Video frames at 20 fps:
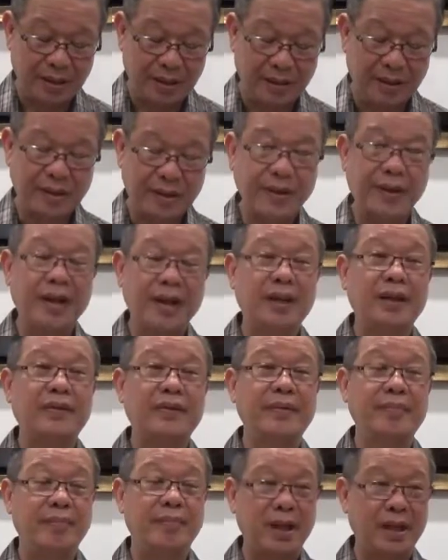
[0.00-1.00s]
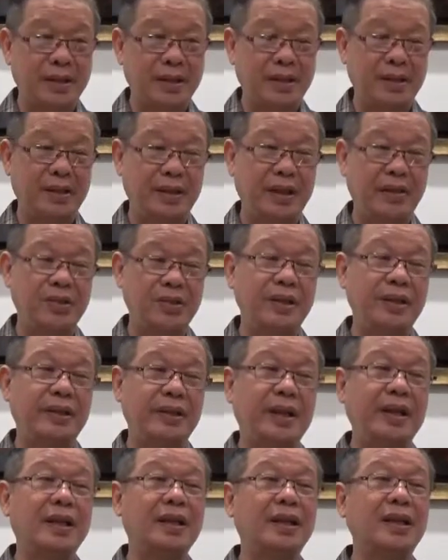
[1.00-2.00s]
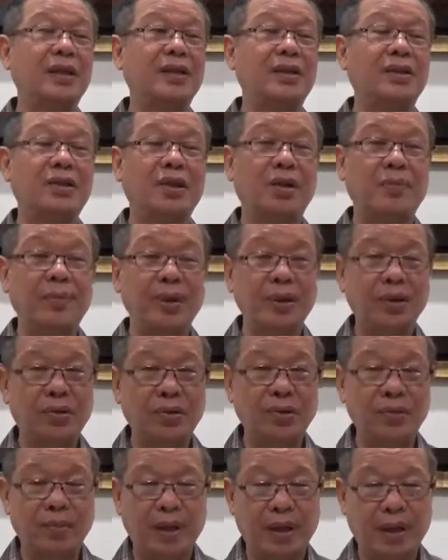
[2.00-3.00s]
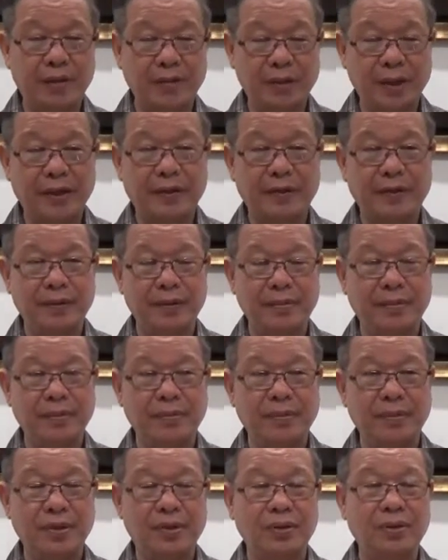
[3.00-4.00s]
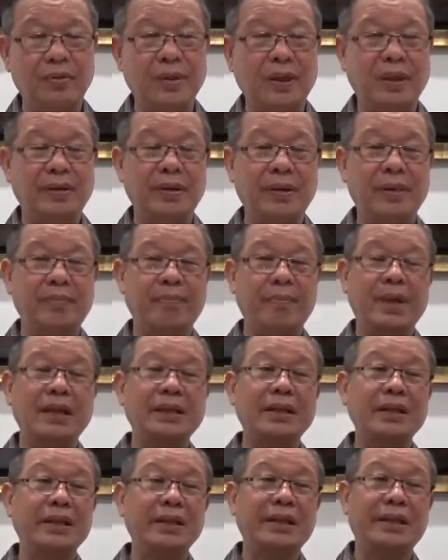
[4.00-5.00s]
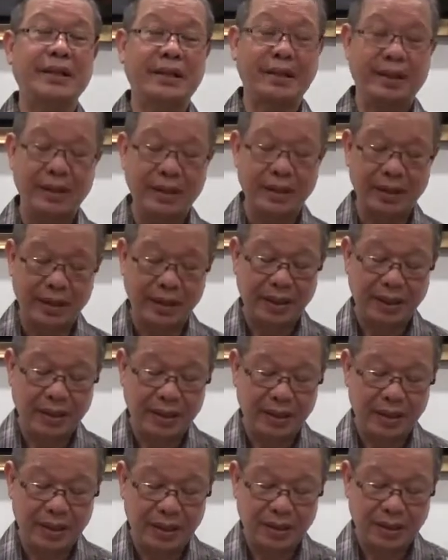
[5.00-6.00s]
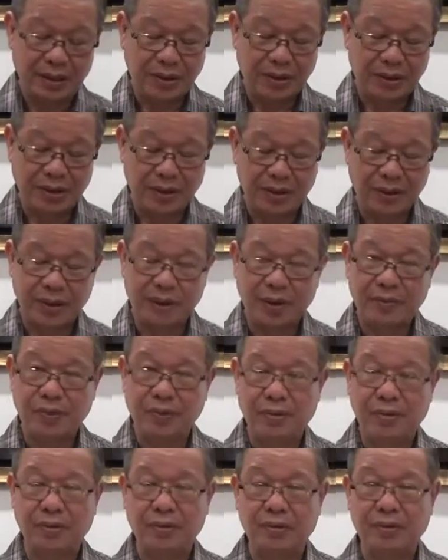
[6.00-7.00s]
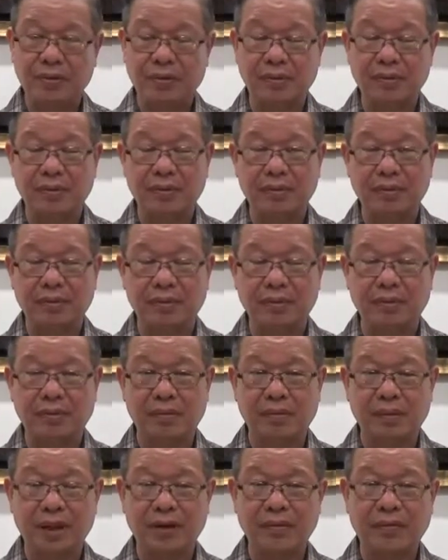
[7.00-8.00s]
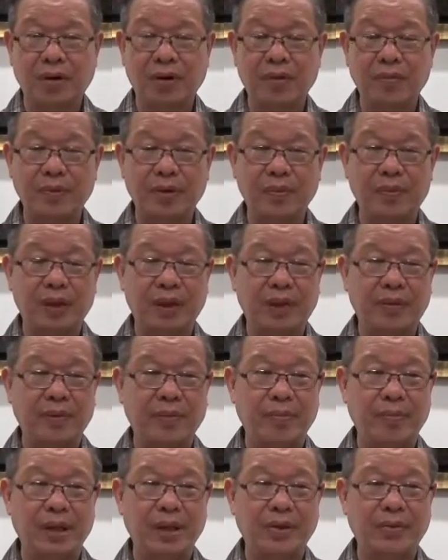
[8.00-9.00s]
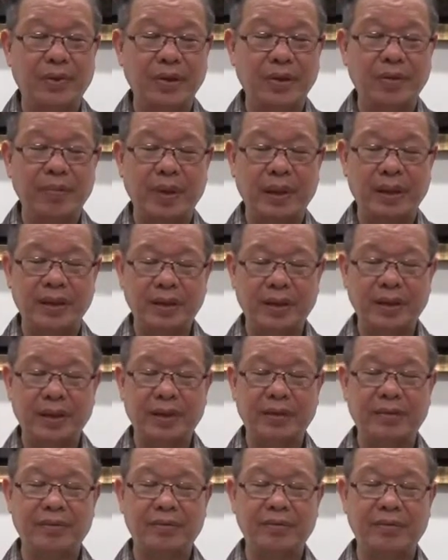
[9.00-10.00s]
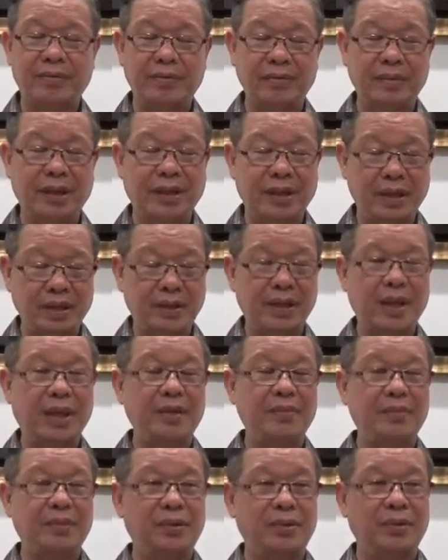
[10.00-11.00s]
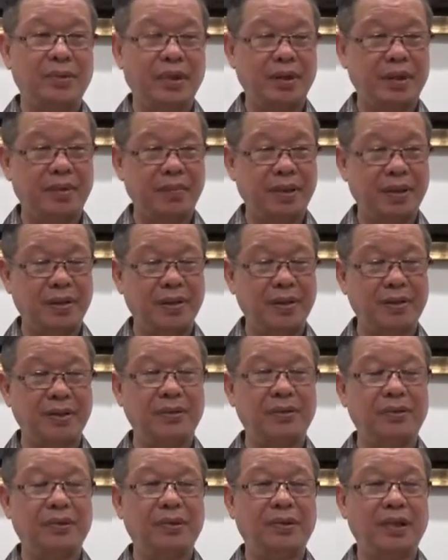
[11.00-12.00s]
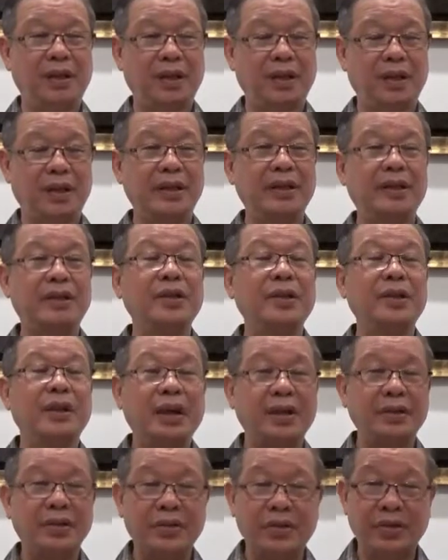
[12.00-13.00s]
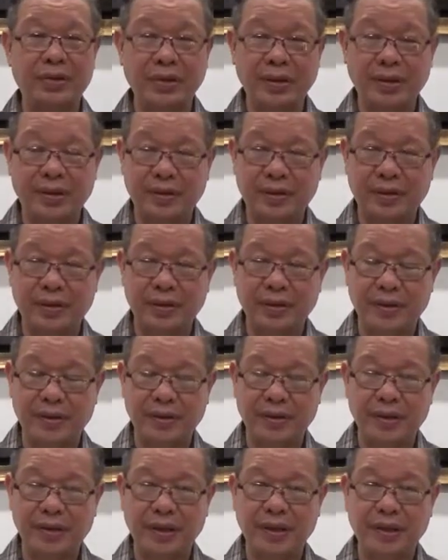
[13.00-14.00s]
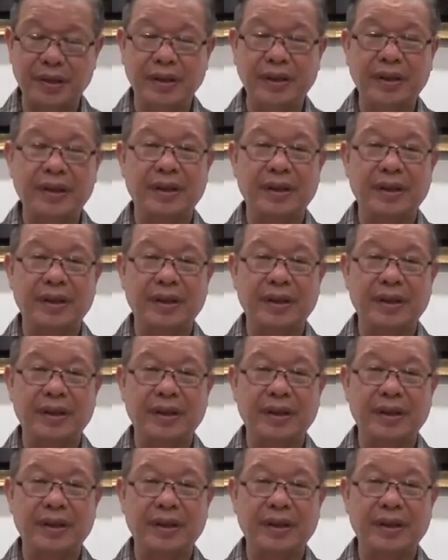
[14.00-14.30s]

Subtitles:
The state of a monk. Actually, technically, it's called bhikkhu bhava. Bhikkhu bhava, monkness. Né? So you don't have to leave home to become a monk. When you meditate, at that time, you are a monk. You are a renunciant, okay?